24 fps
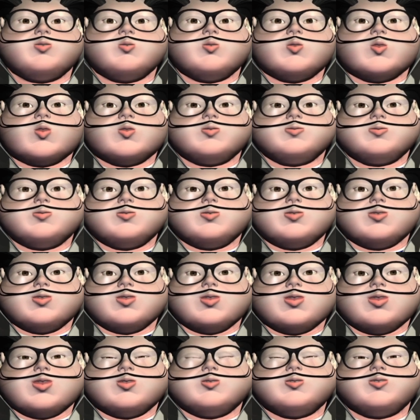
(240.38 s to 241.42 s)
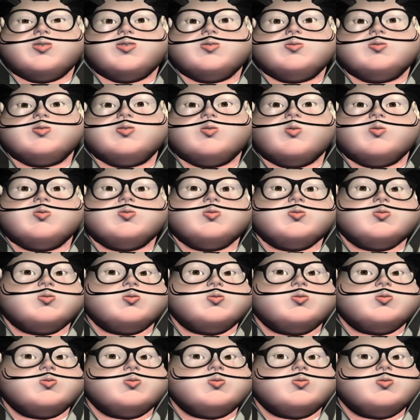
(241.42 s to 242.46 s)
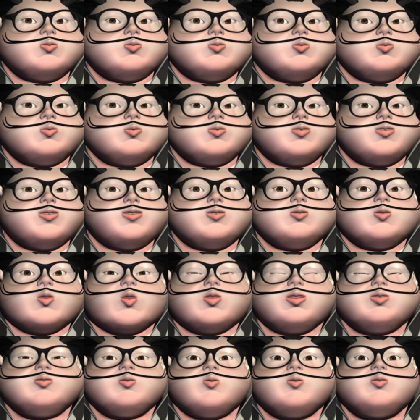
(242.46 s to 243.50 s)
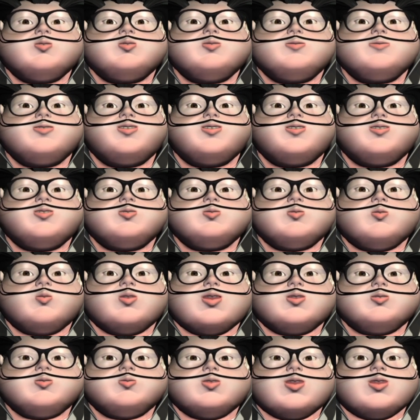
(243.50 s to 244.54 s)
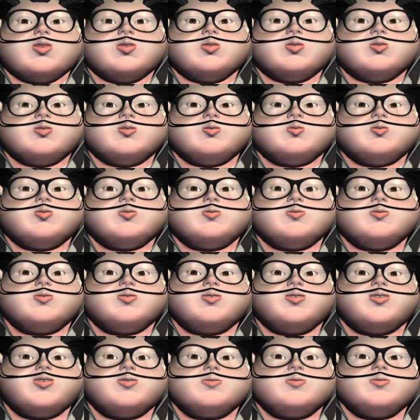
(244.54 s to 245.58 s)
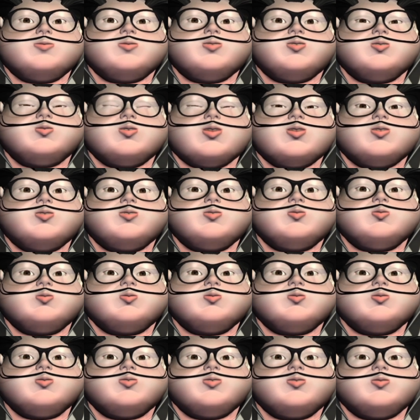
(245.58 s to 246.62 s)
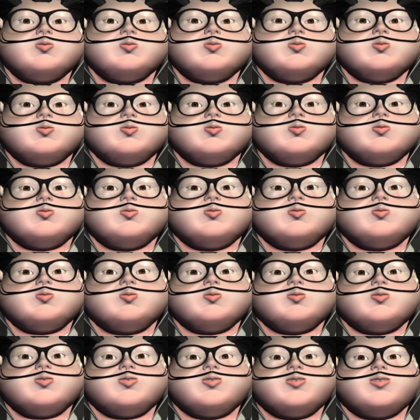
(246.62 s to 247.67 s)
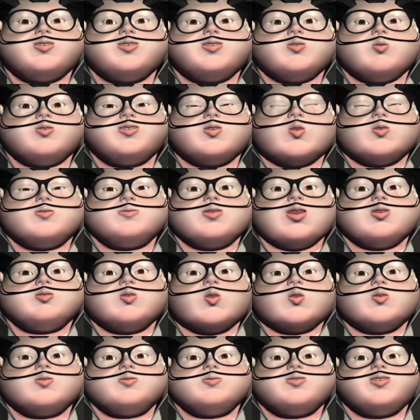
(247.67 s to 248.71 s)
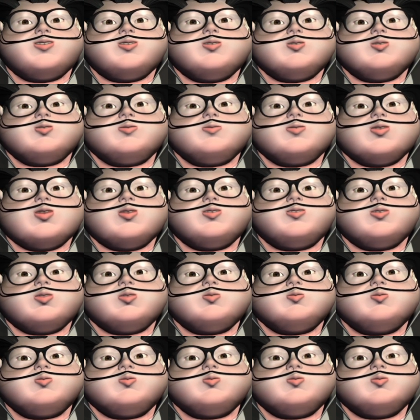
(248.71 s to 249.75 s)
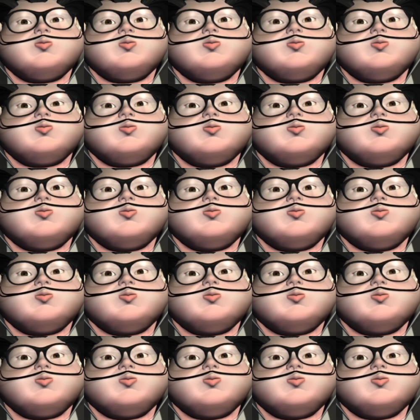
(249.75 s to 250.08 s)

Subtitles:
are D1 and D2. The total station is used to measure alpha 3, the angle BAC. Using the horizontal distance formula,